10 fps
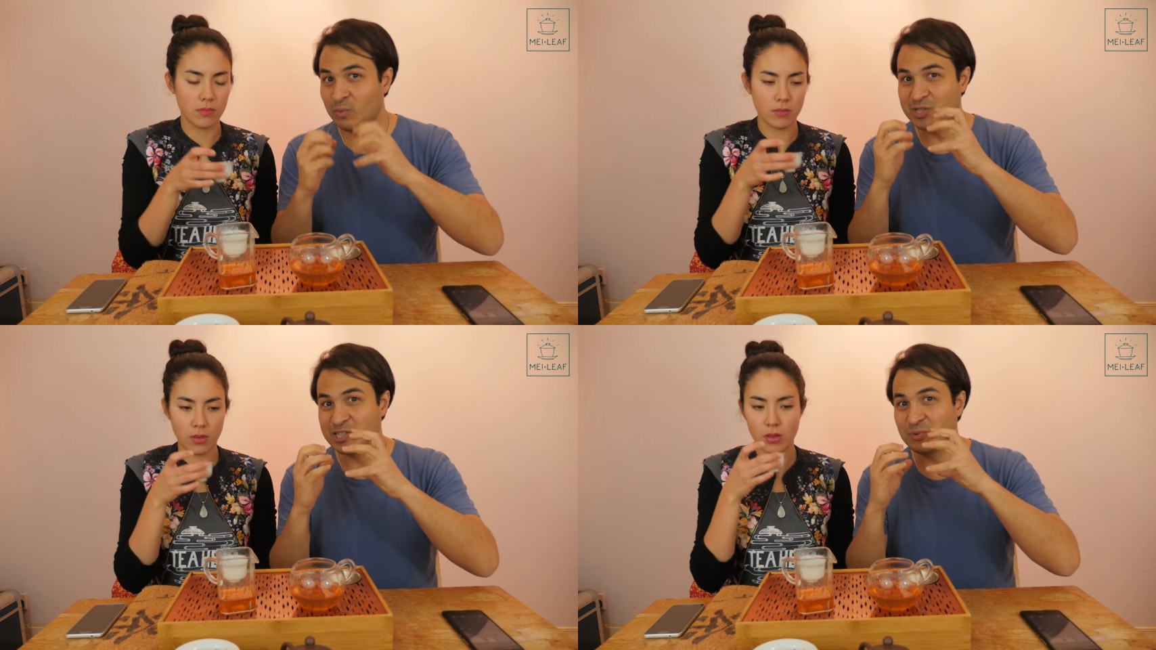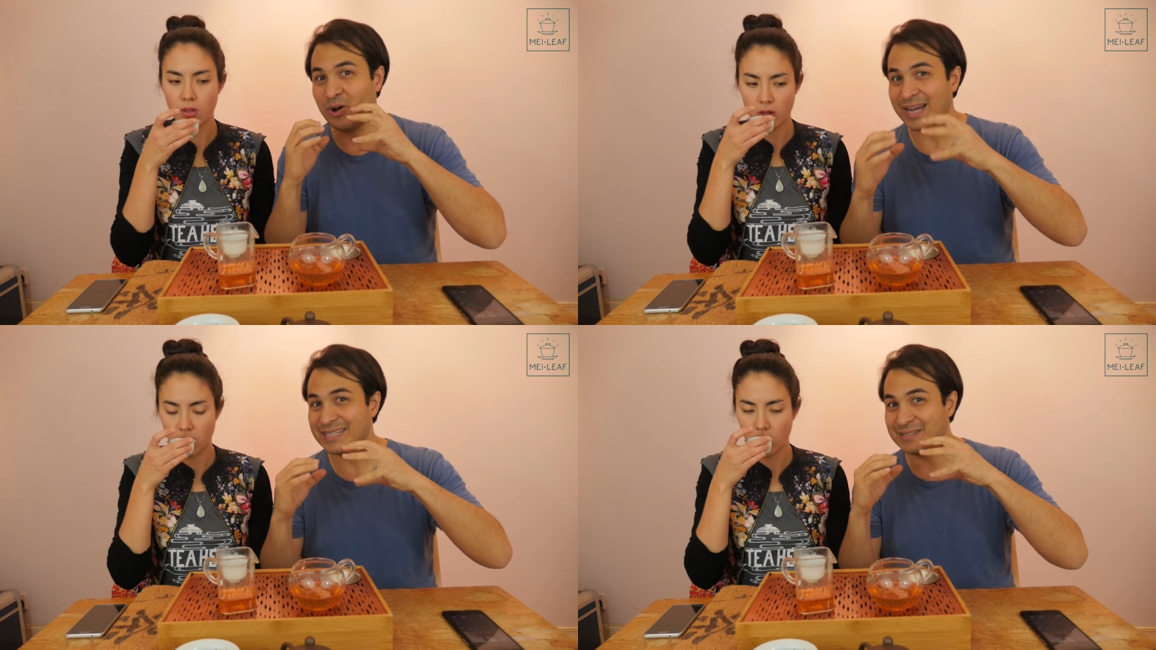Speaker 1: which is
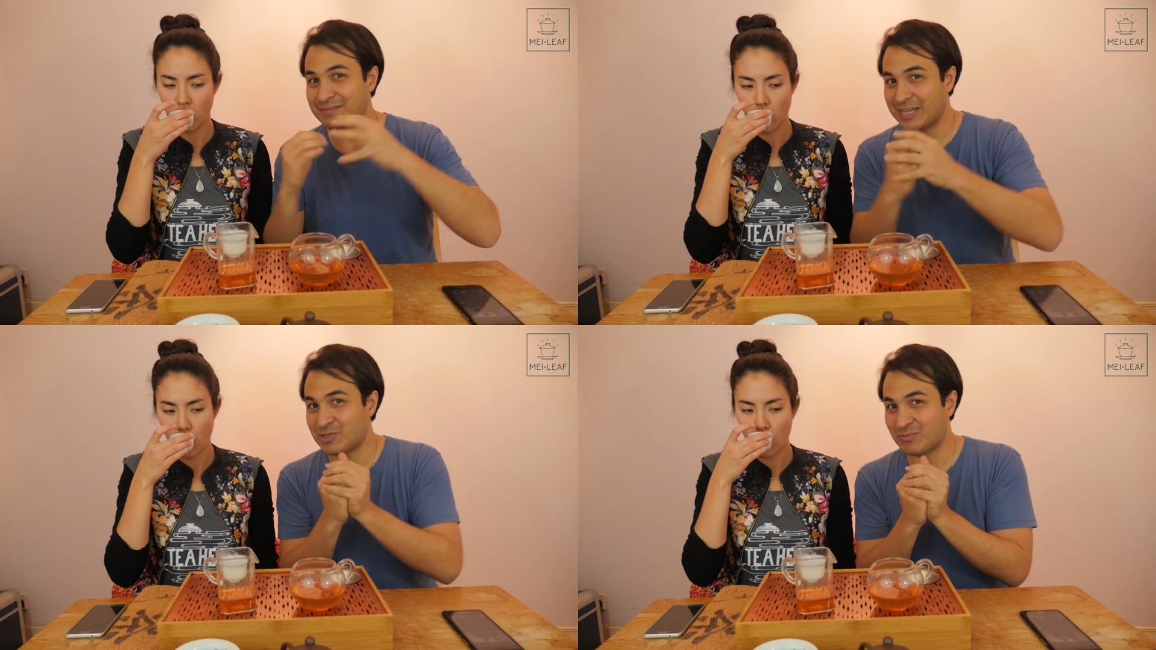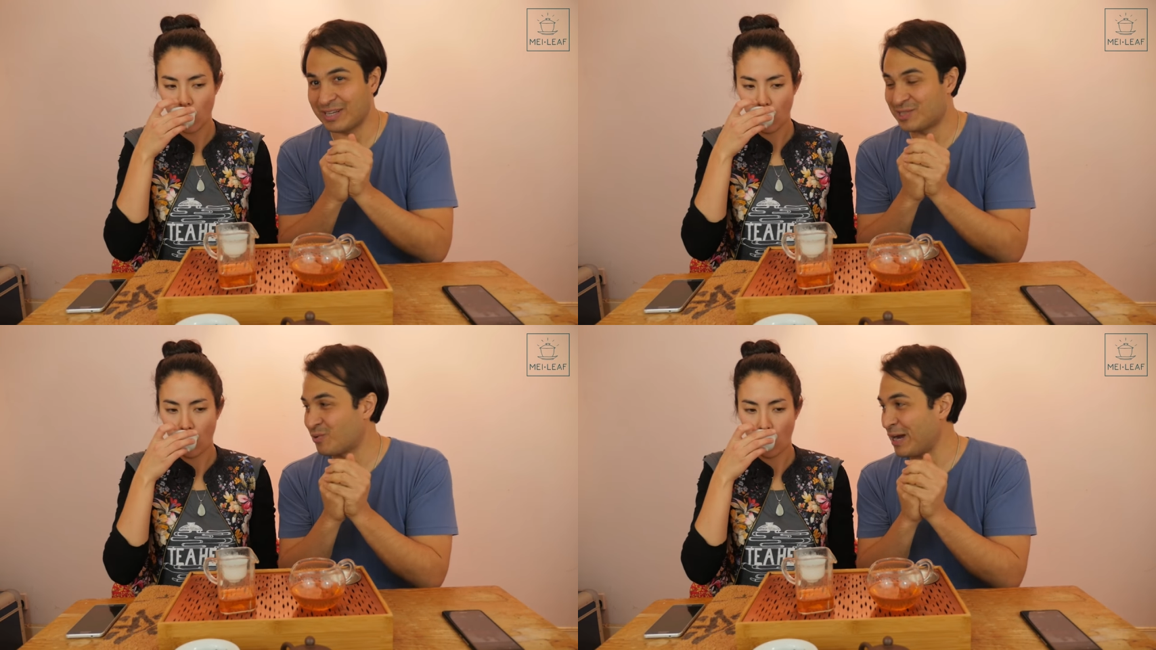why
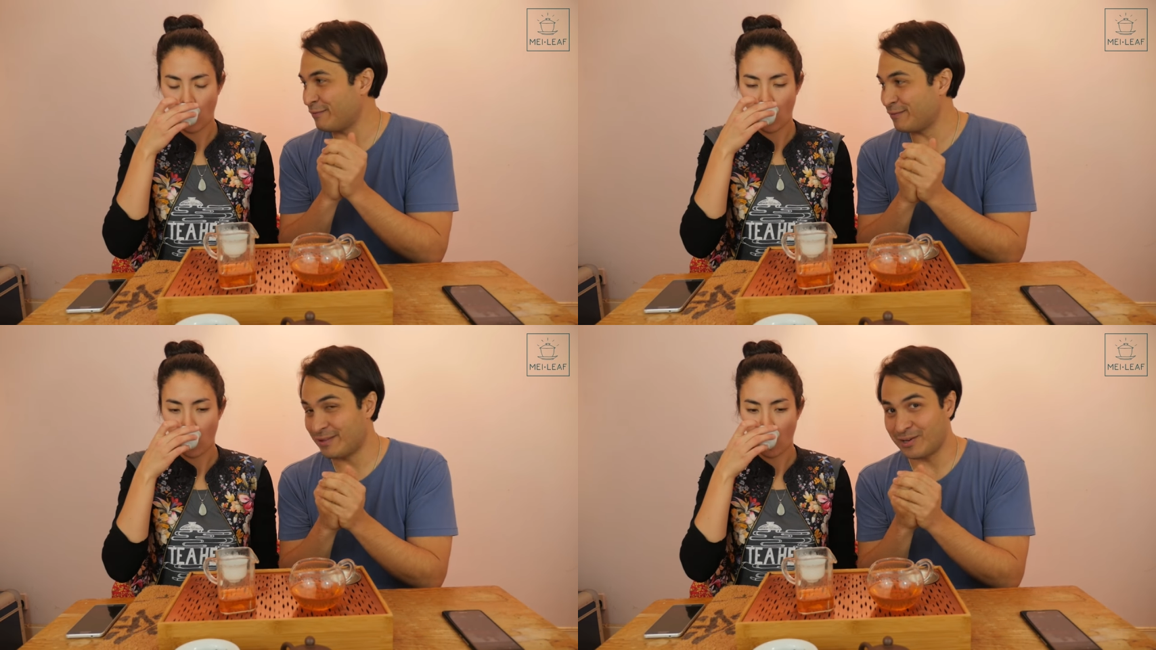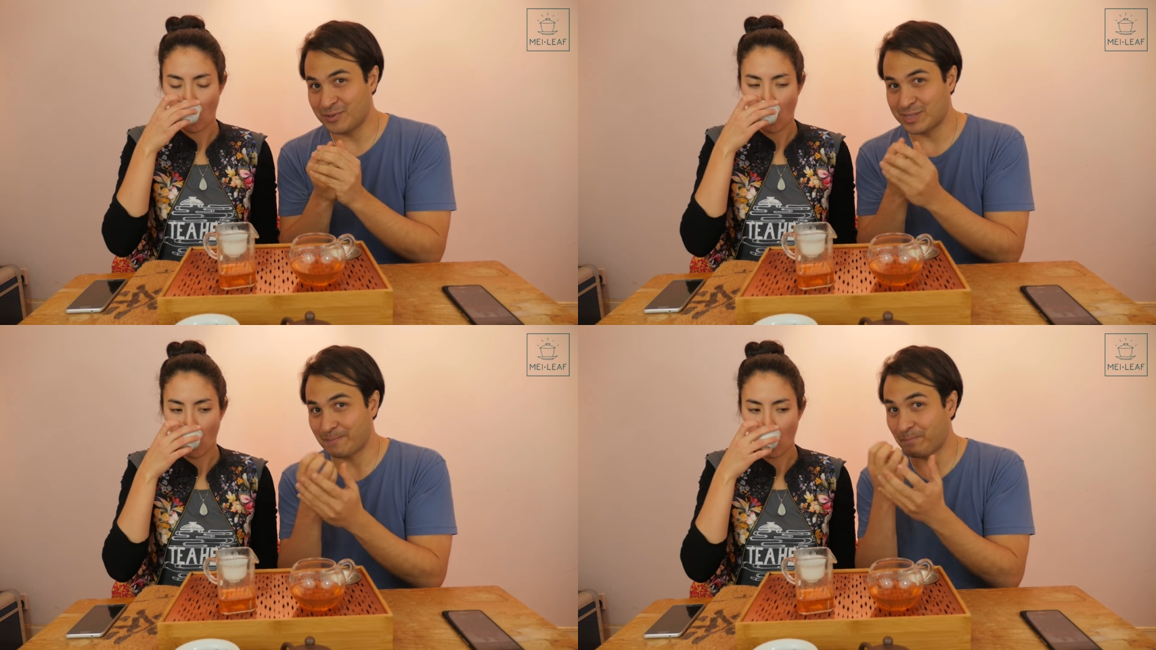it's great for
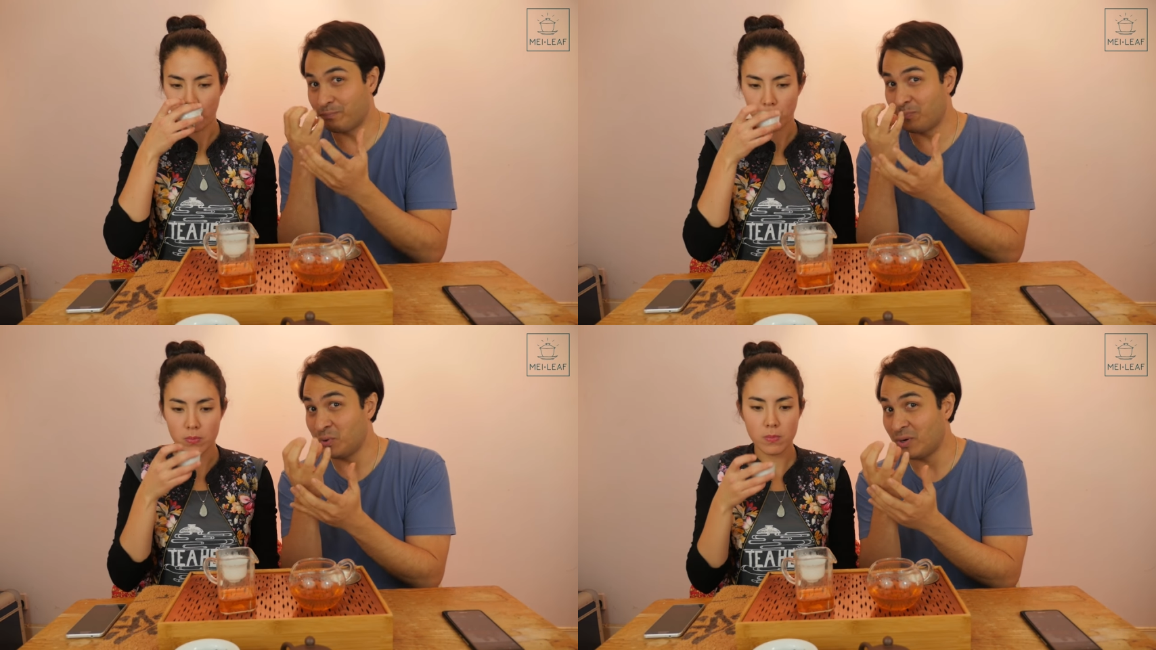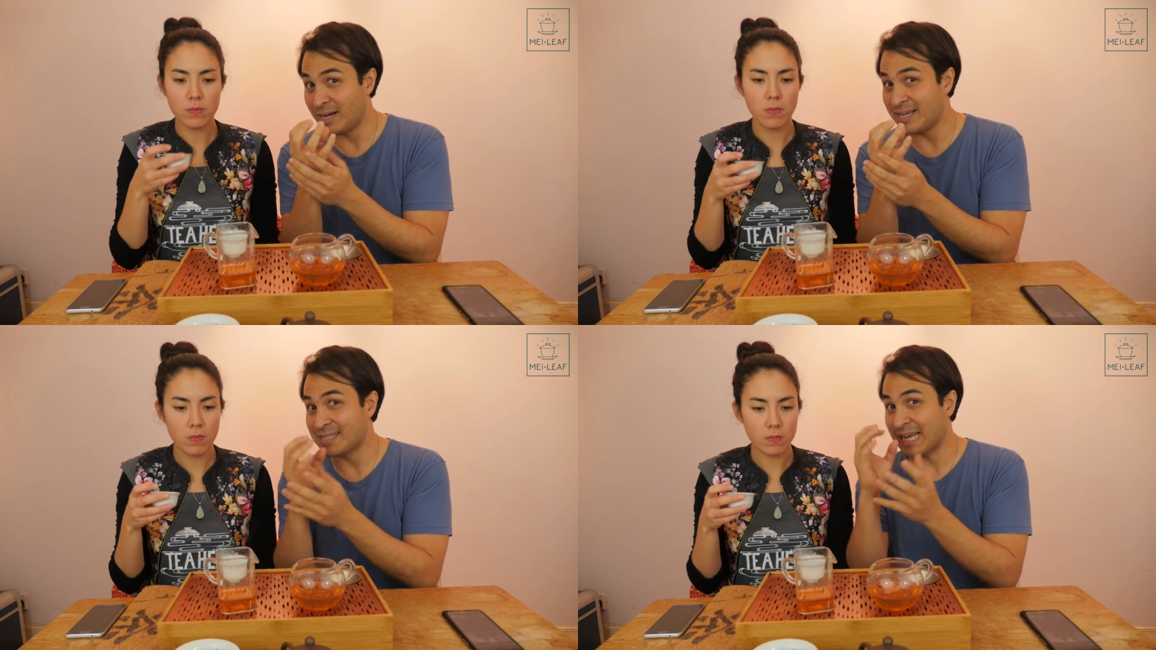those
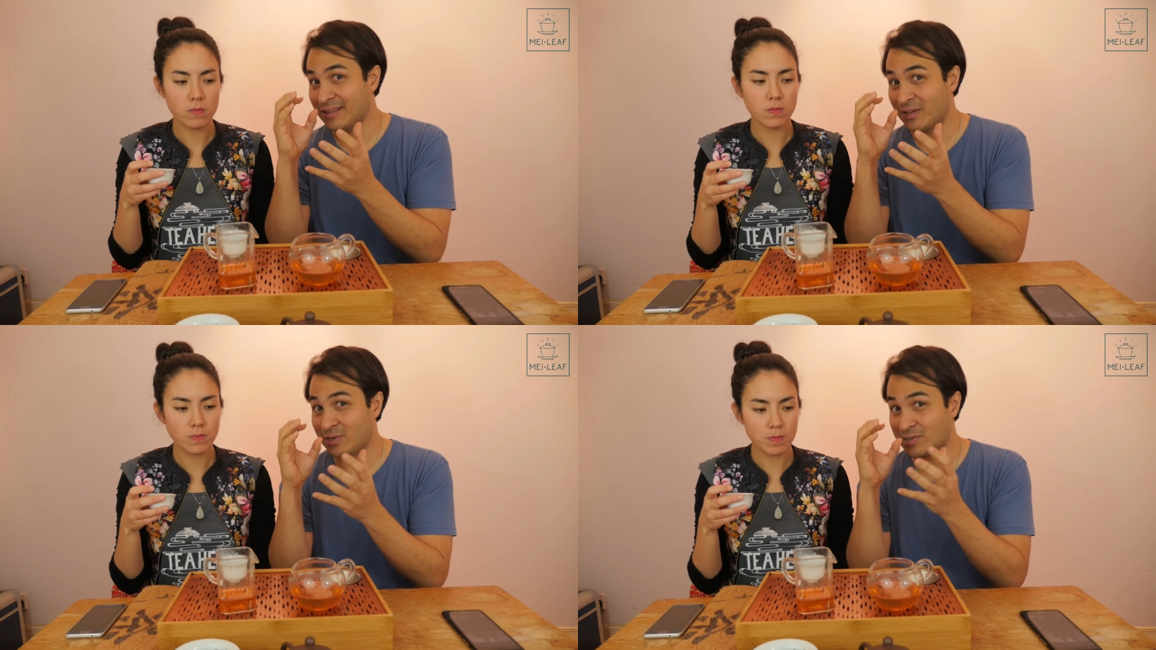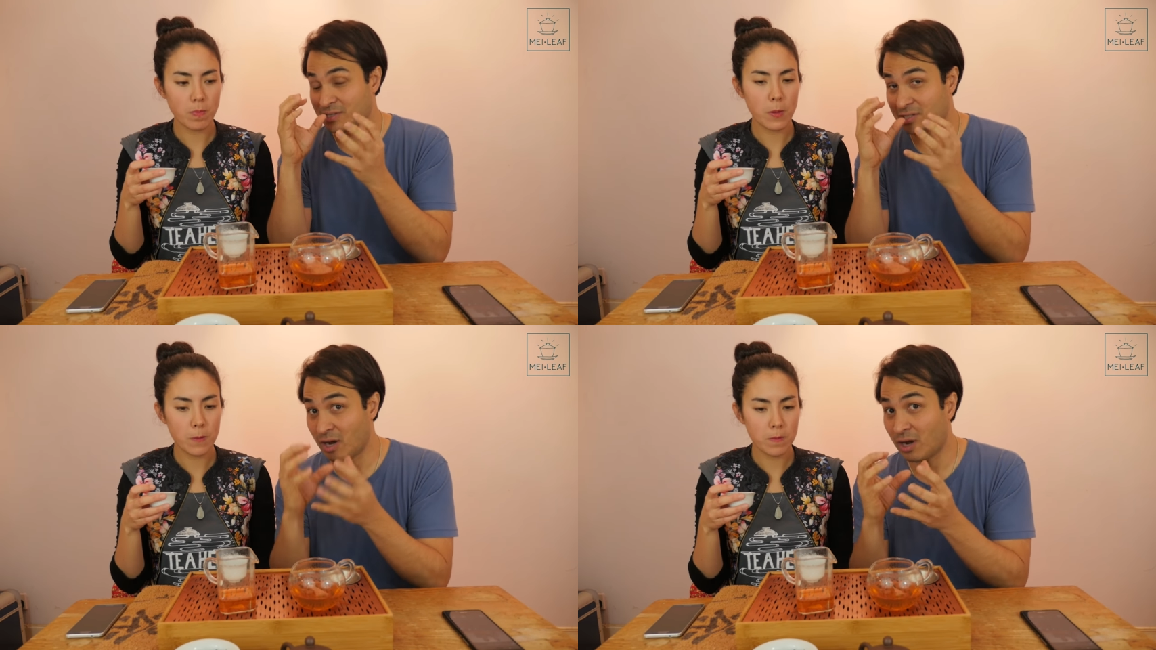puers and
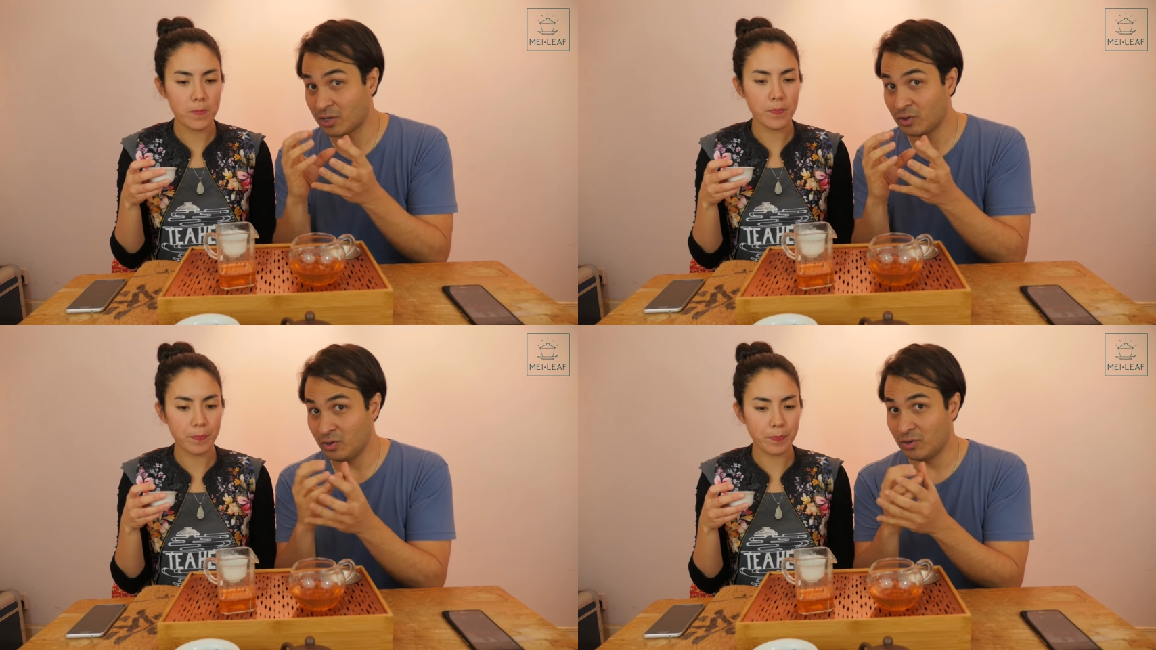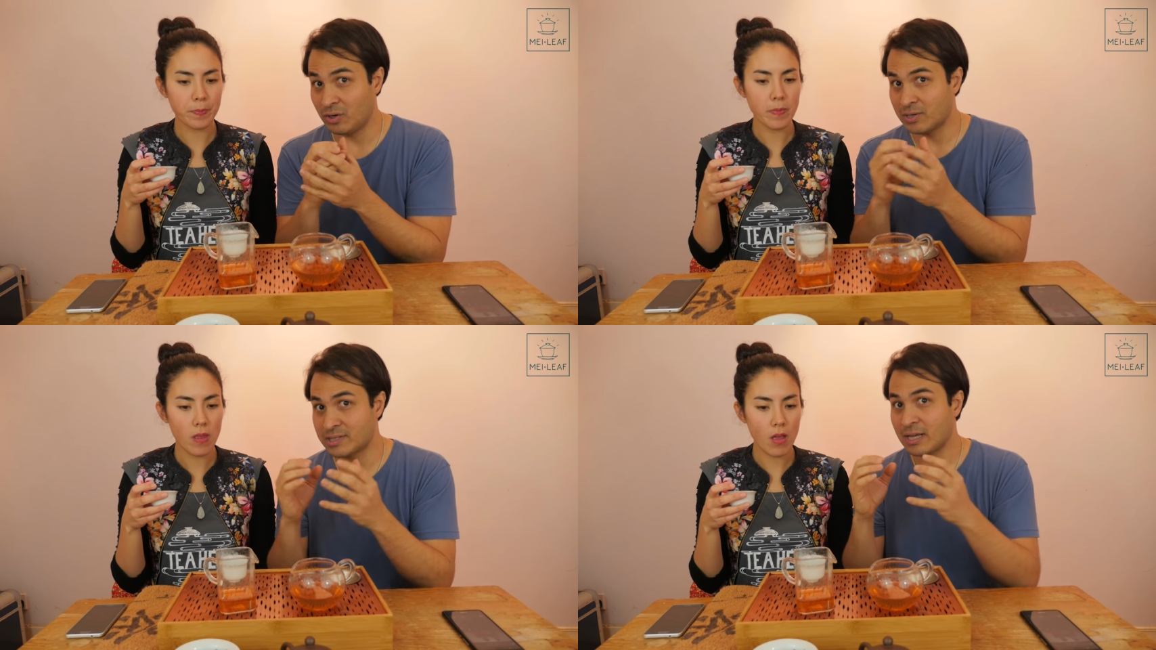those darker
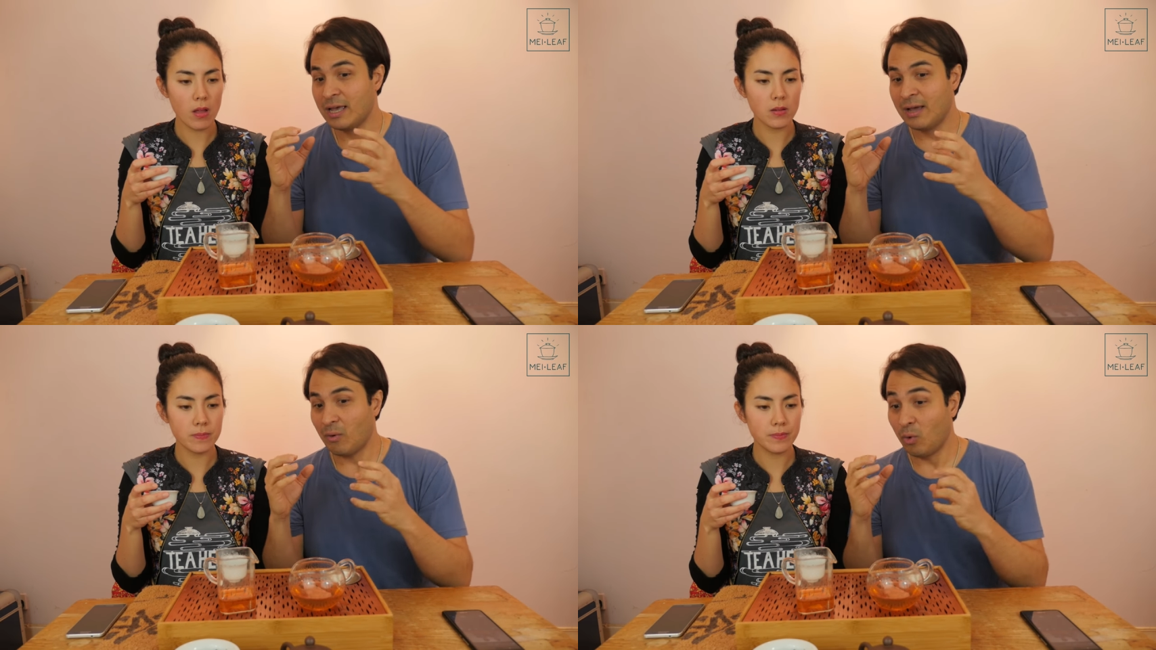oolongs,